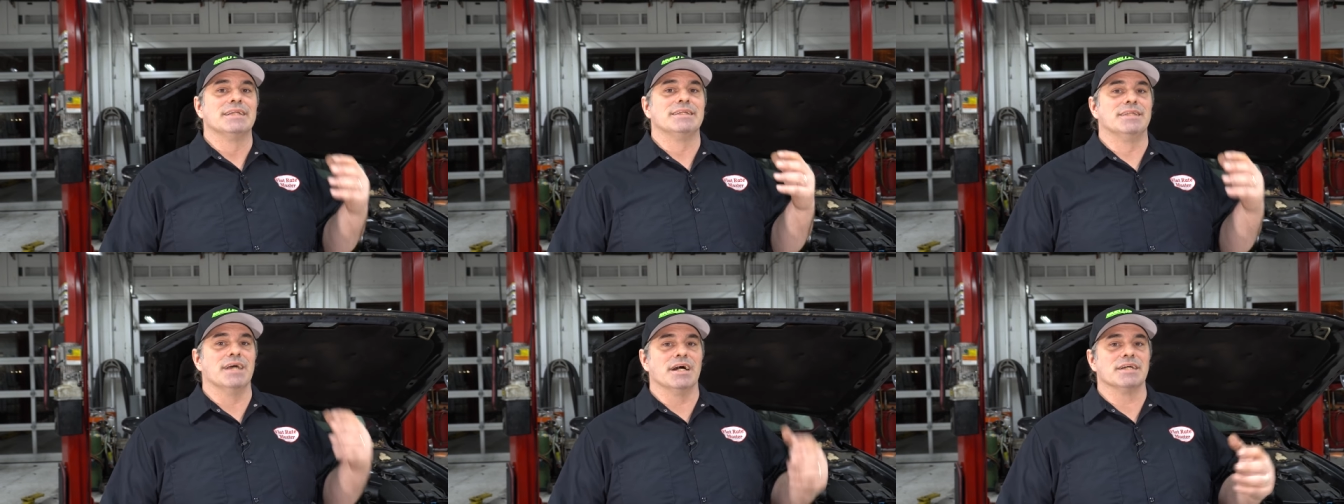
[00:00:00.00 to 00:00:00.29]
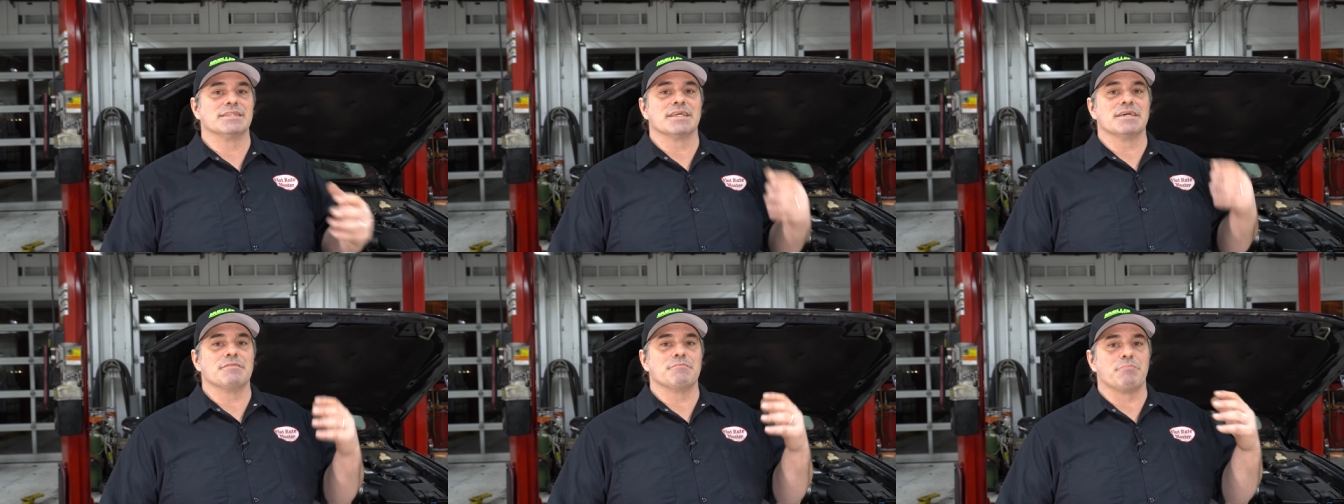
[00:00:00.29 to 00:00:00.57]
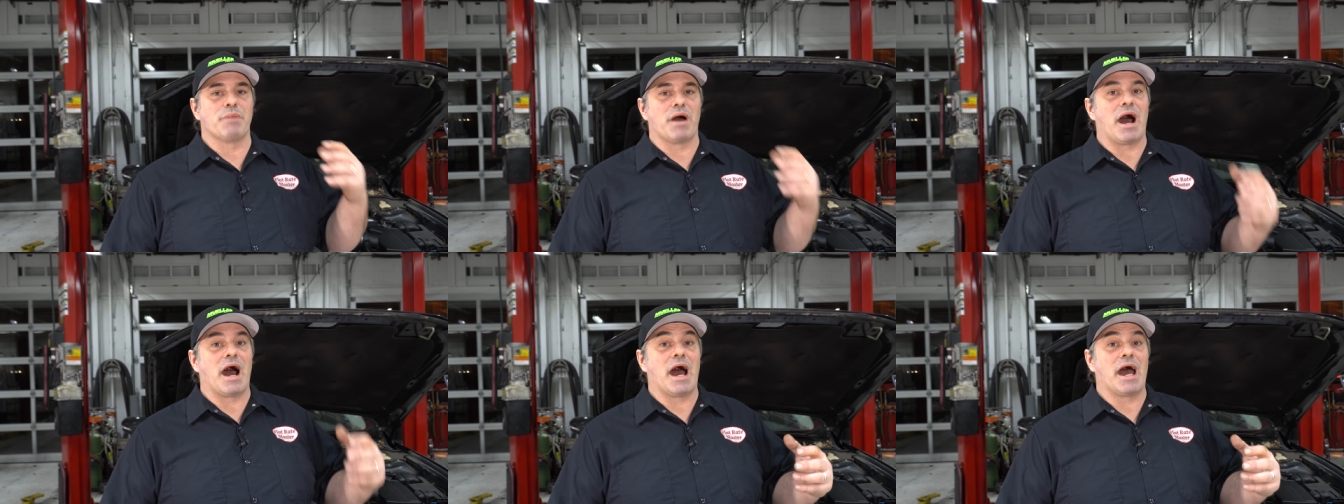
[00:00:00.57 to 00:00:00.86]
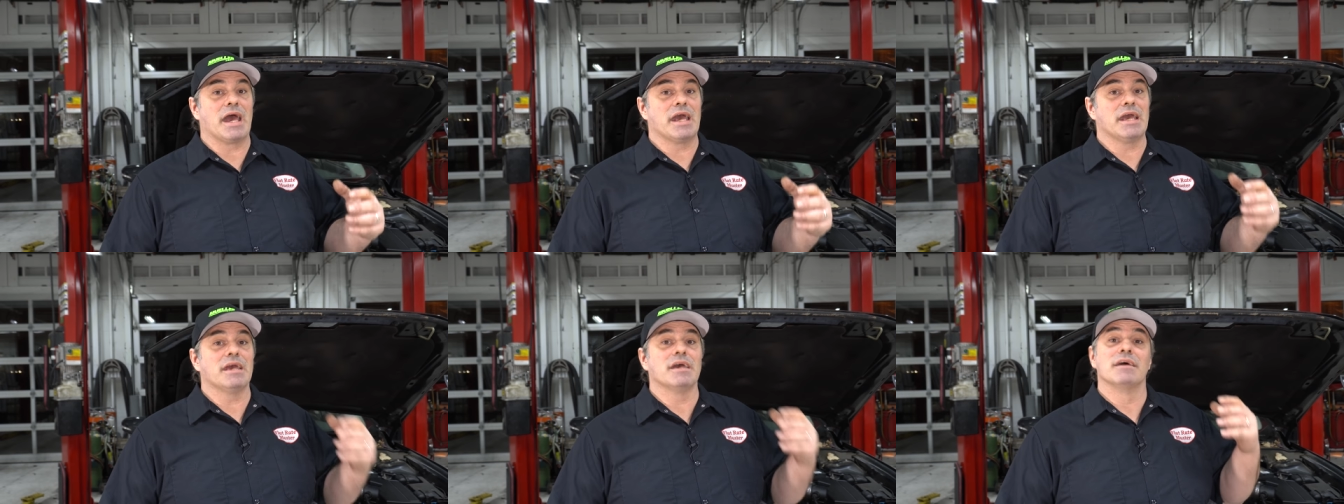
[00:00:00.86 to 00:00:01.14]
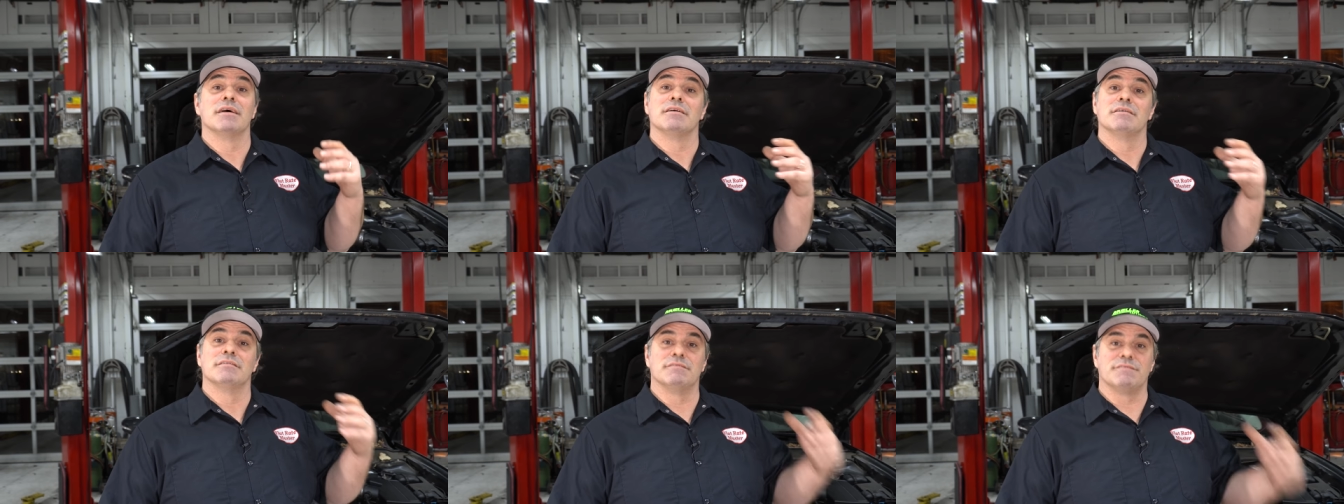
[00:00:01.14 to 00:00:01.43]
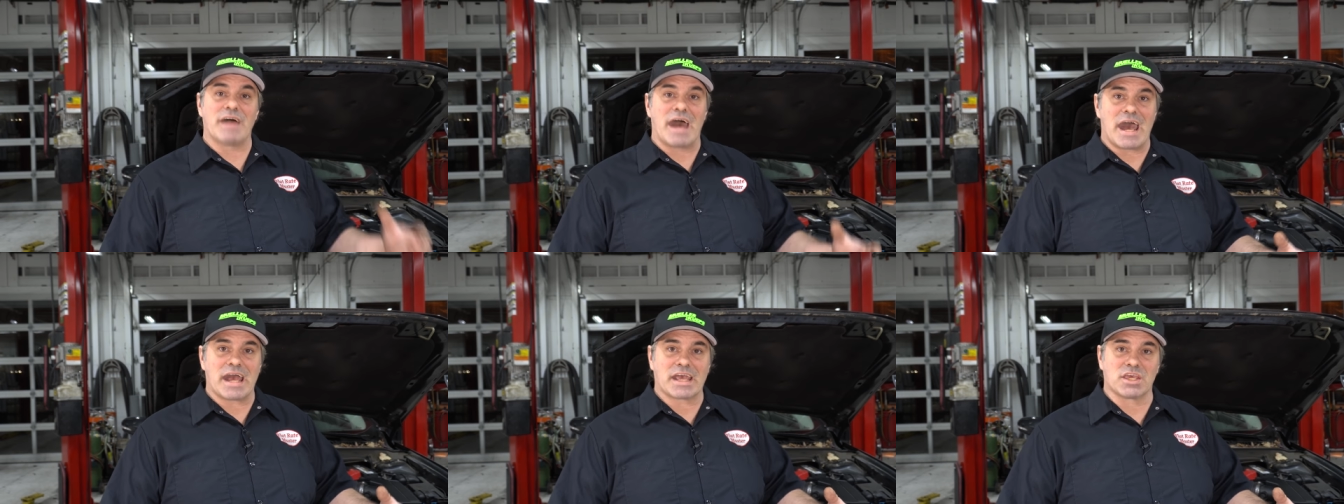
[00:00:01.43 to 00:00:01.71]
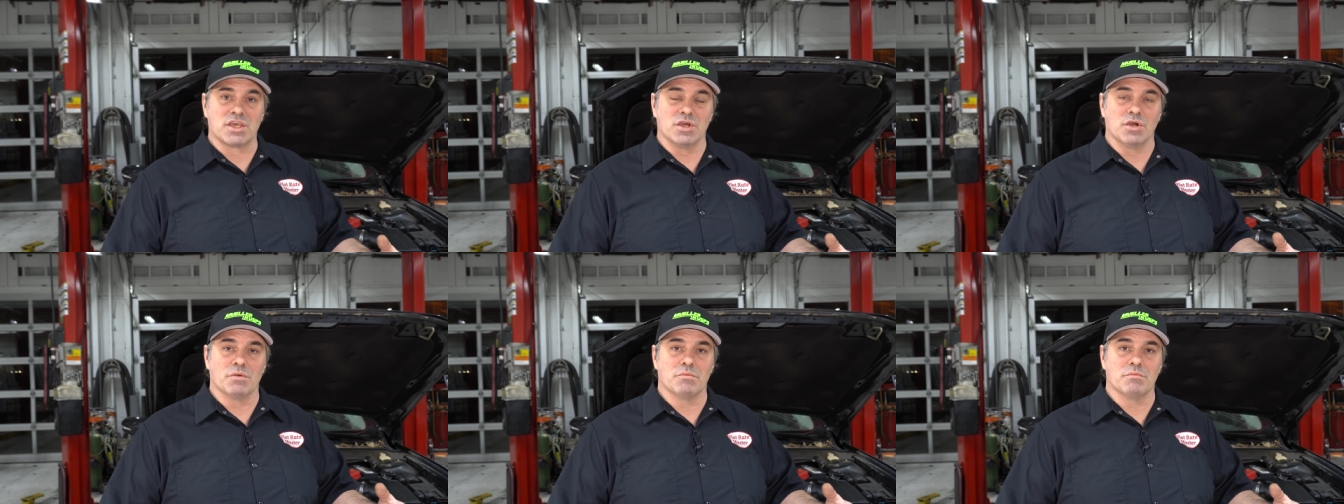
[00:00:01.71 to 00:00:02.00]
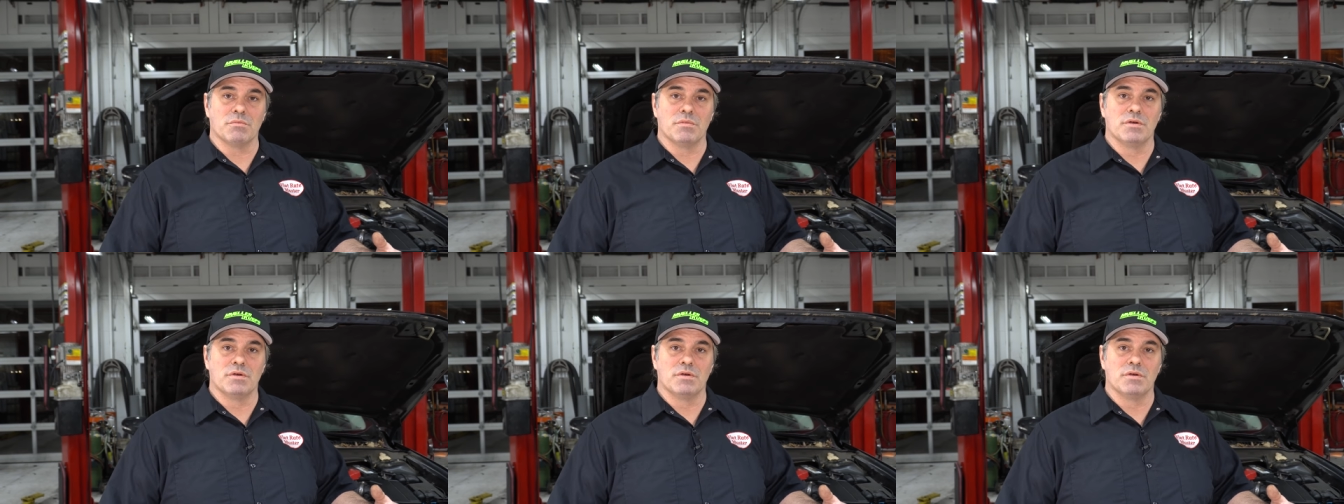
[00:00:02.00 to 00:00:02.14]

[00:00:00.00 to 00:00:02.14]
does it by vacuum.